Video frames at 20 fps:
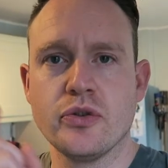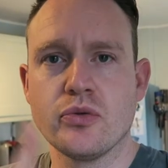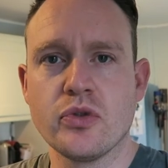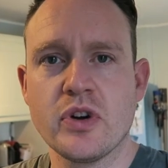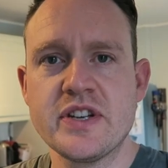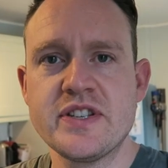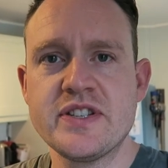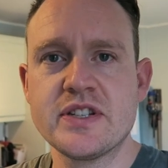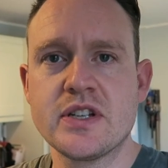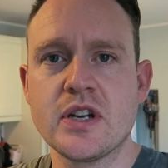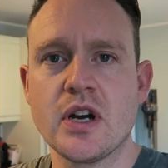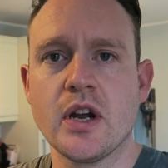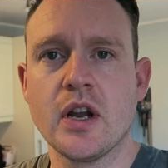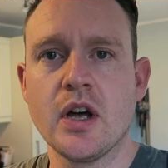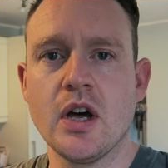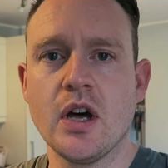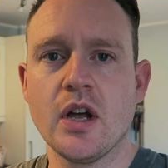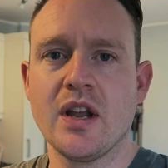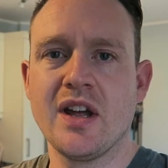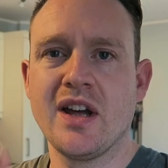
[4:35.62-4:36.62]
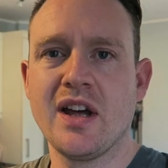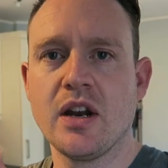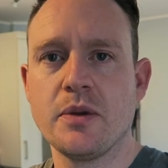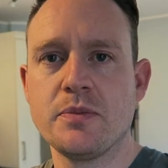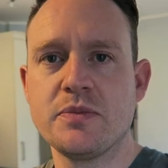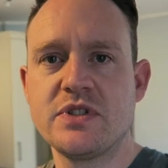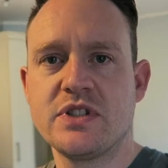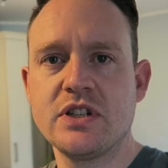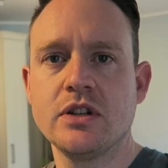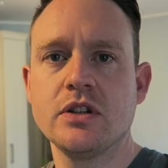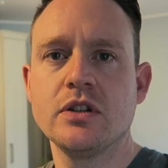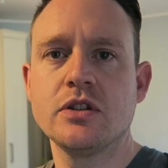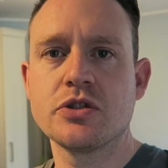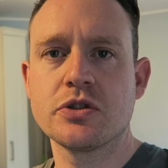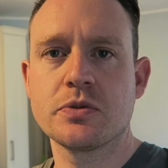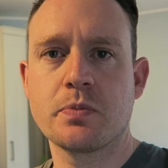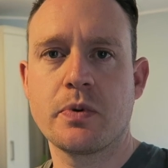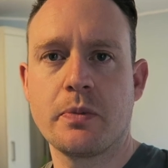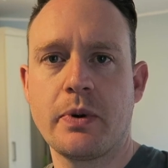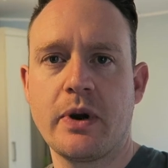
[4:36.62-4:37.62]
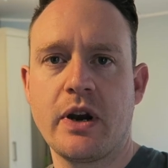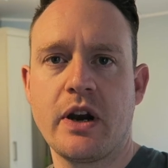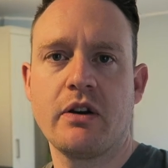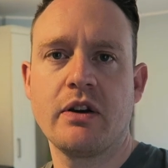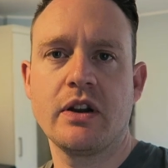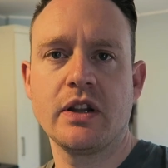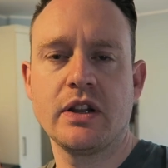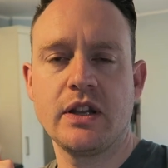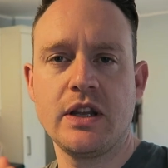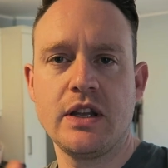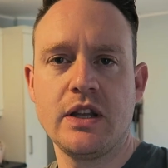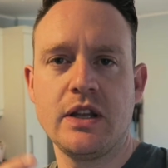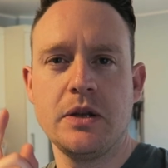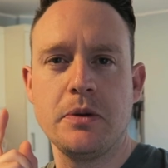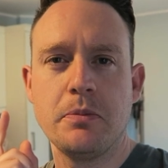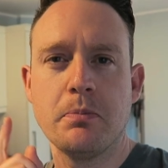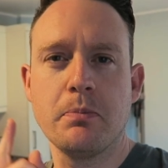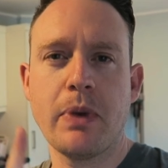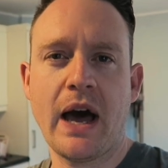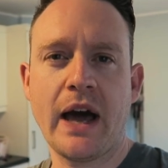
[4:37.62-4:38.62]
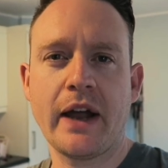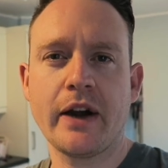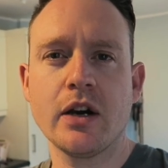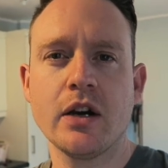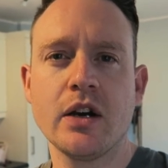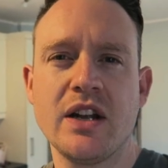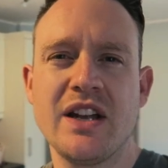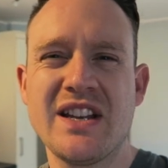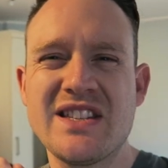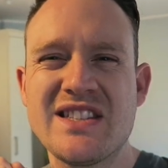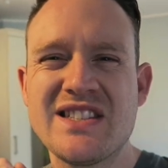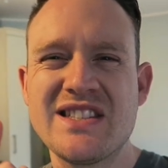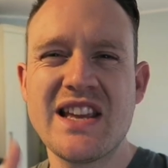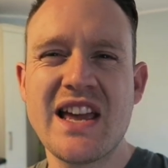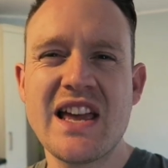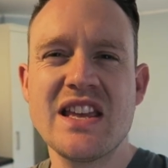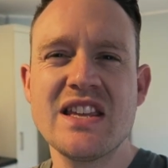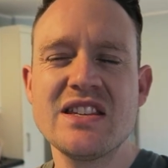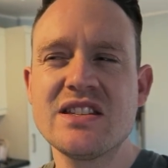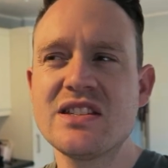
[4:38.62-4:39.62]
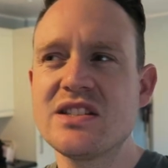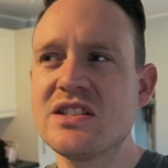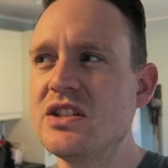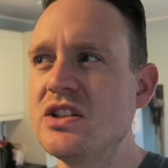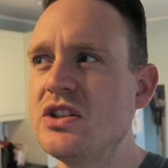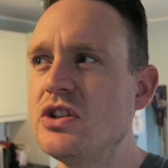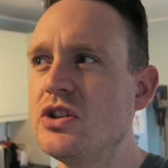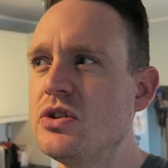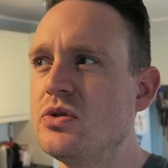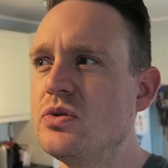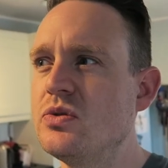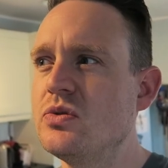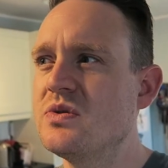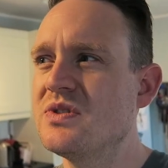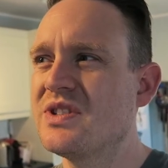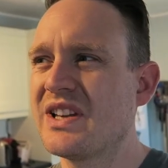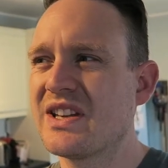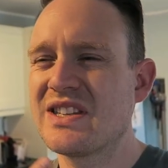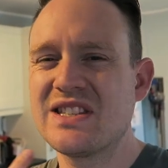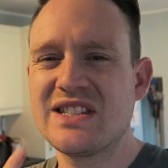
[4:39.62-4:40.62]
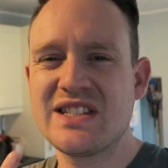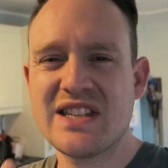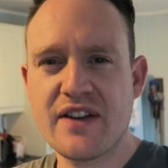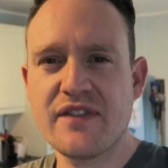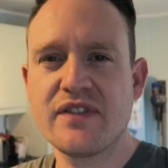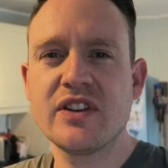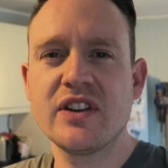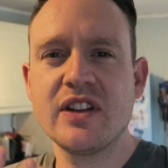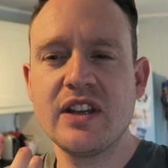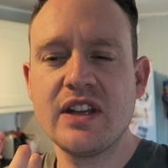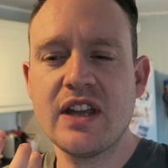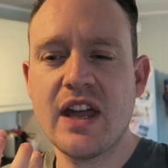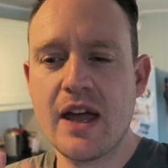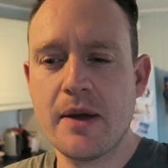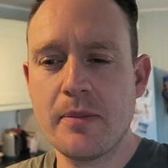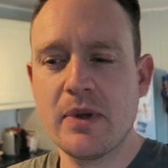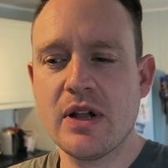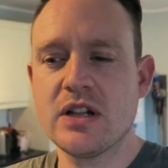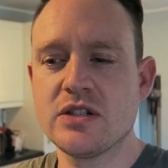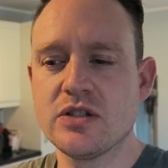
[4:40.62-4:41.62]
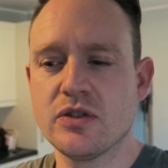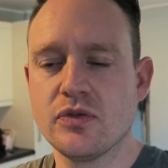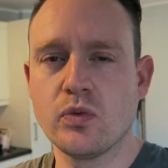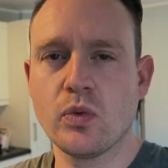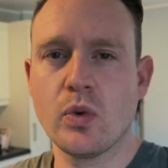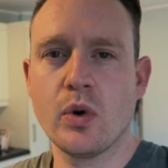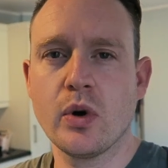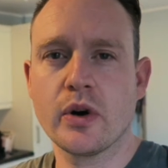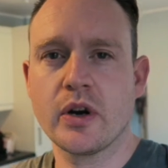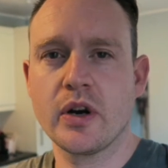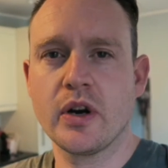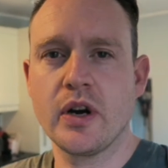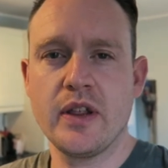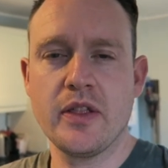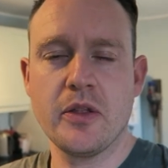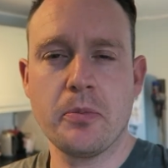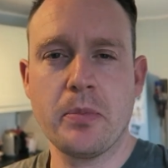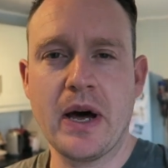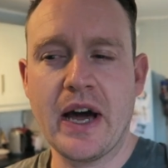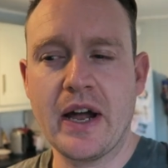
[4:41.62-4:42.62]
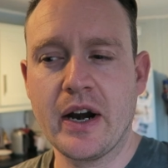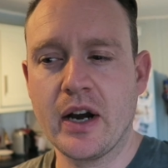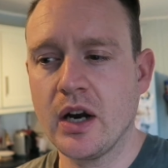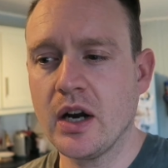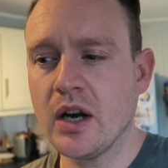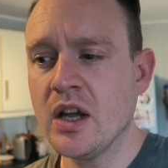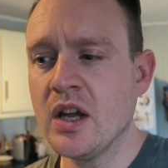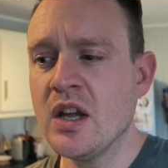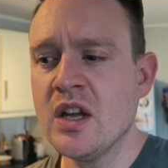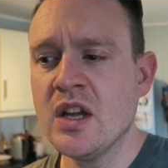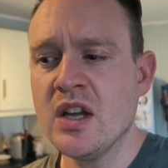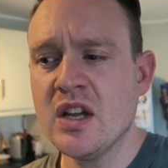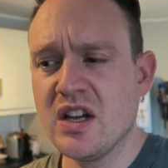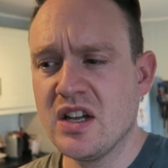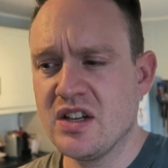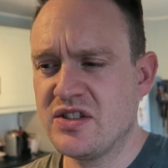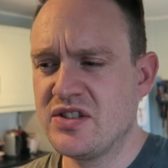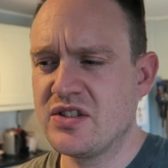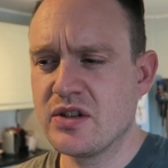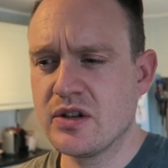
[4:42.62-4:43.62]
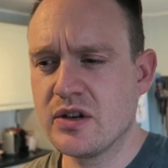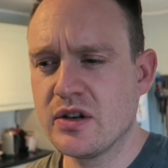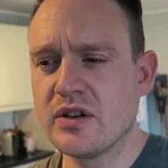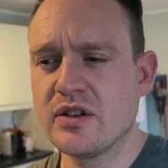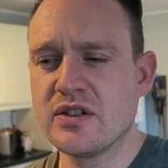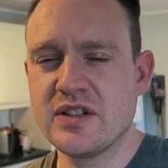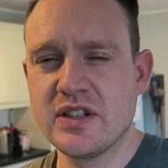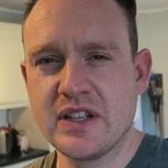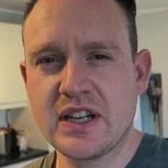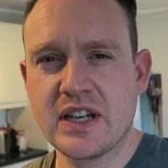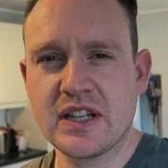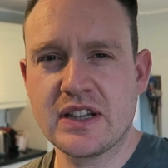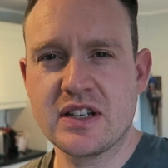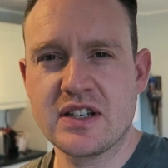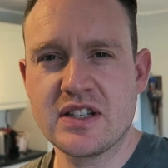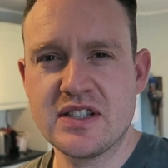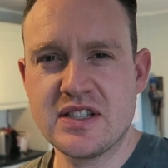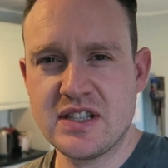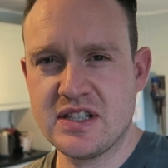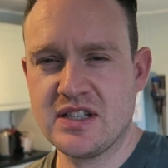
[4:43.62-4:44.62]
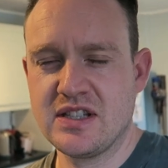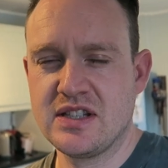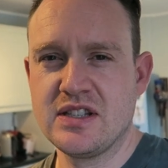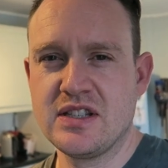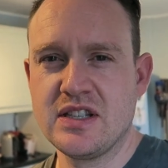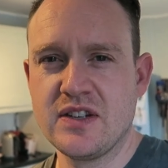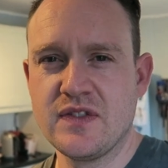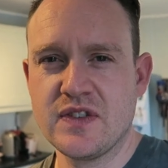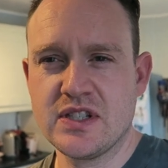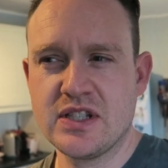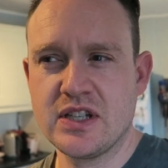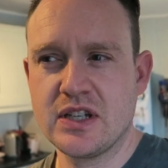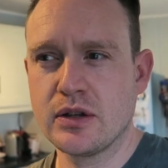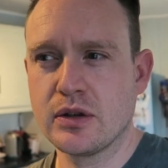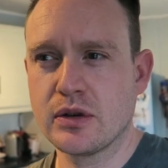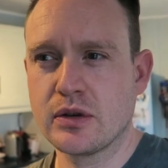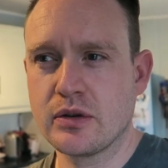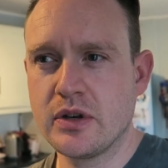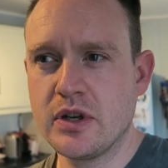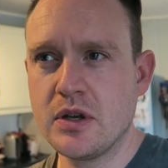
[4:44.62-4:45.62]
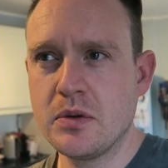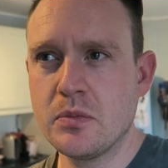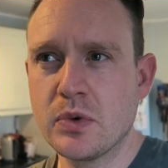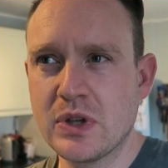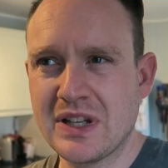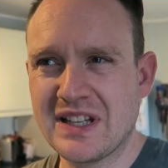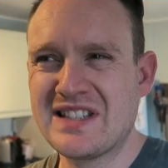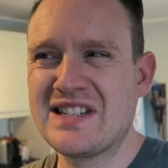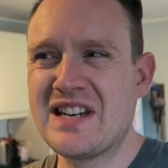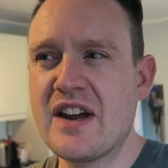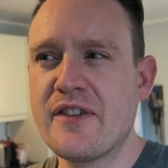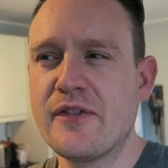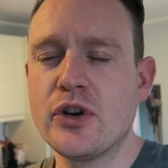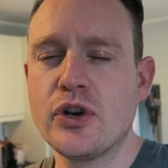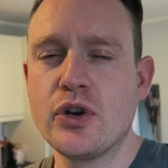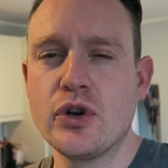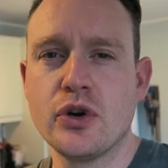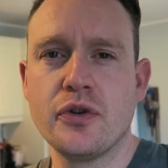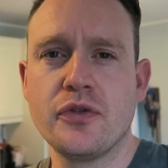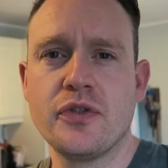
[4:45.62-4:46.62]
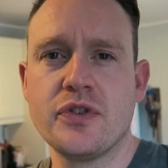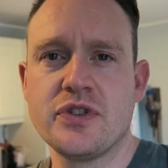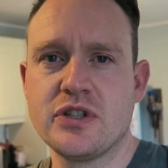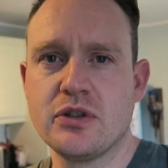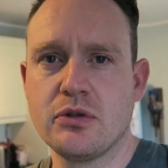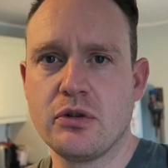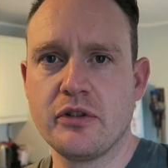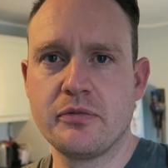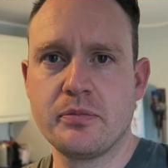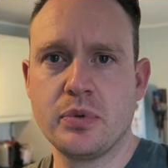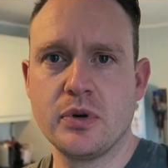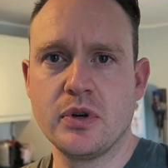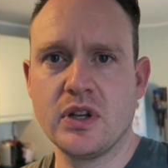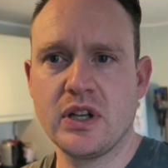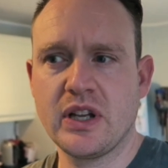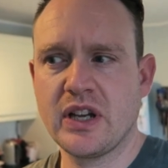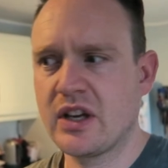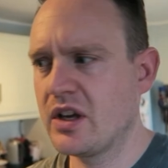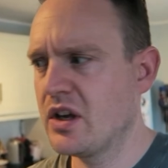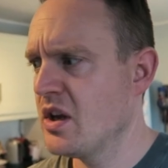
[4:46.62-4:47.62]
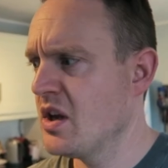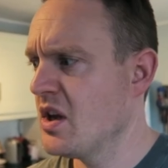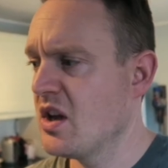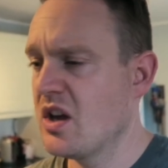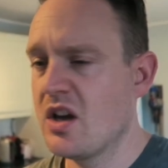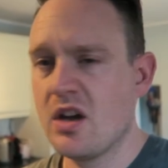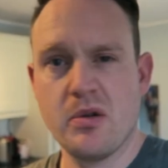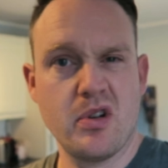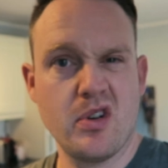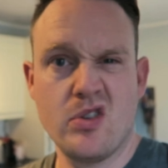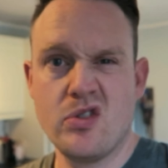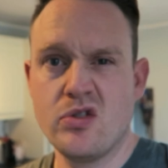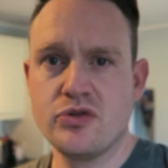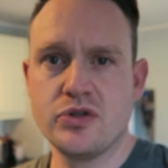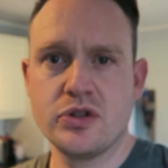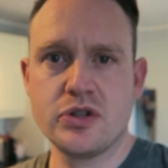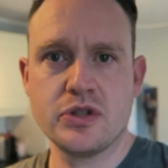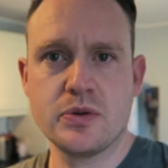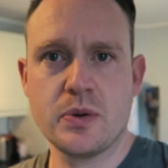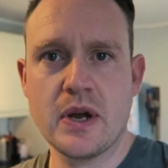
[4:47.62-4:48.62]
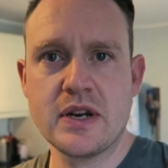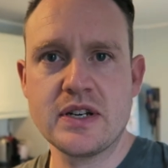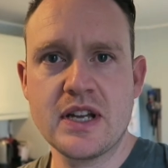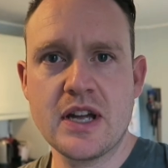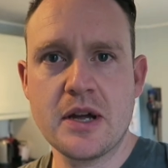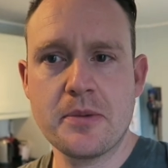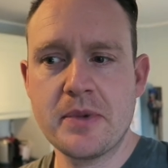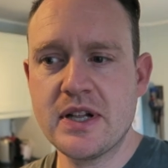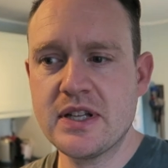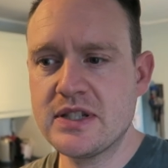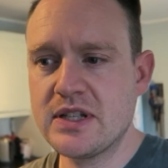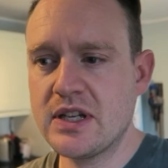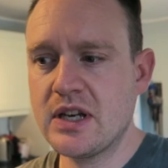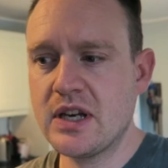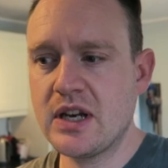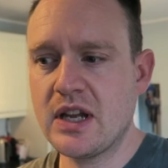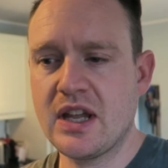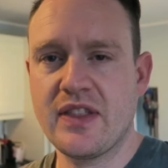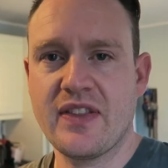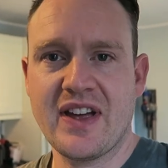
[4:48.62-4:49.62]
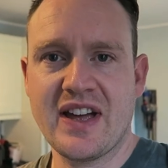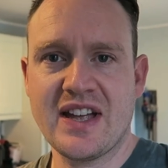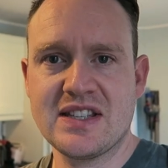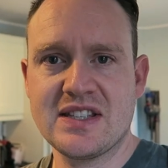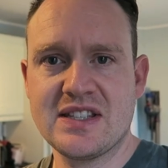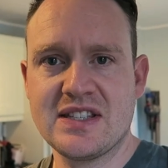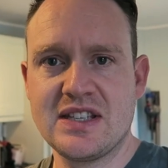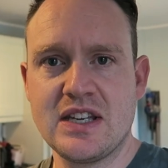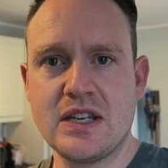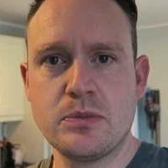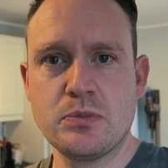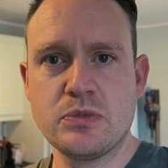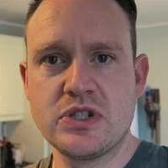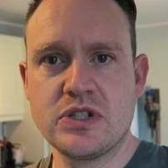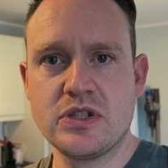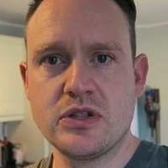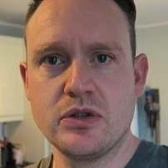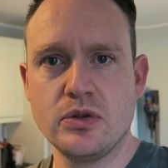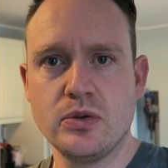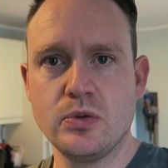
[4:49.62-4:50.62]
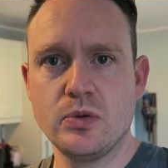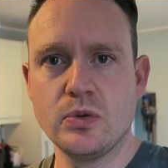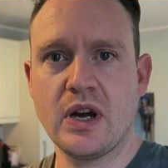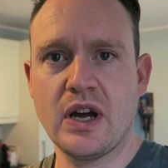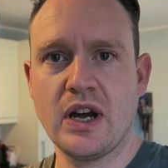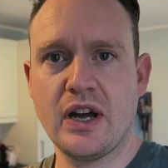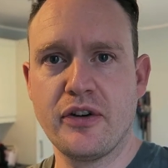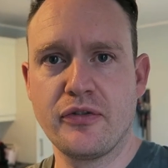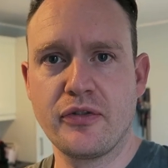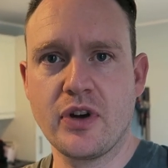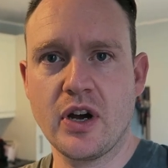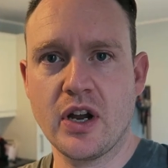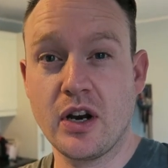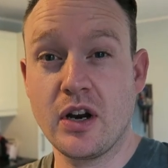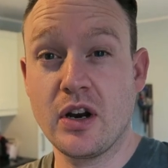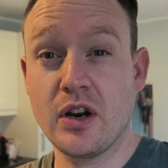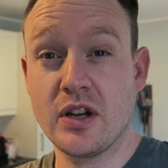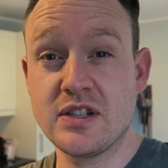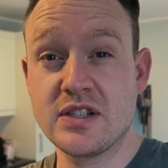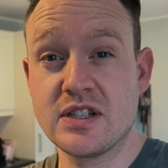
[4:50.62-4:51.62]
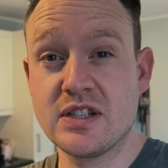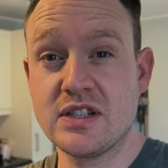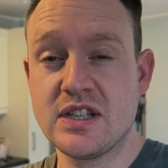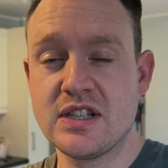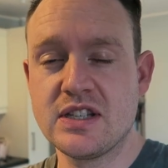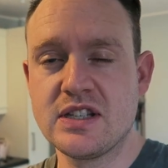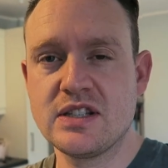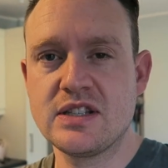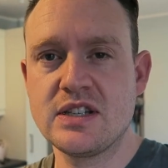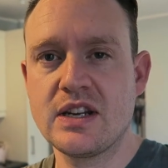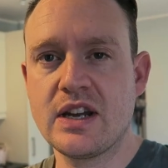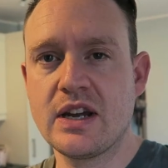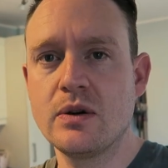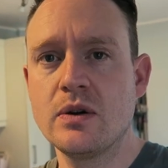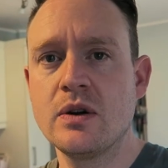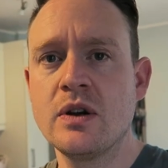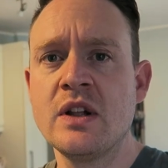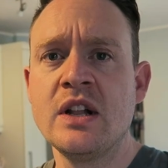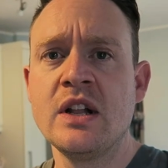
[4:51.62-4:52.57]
Rice has gone on and I'm still just preparing the batter. It says to use like 70 mls of water in the batter and stir it until you get the consistency of a single cream, but that's never enough. So I've put like about 120 mls in and that seems to have gotten a nice consistency now.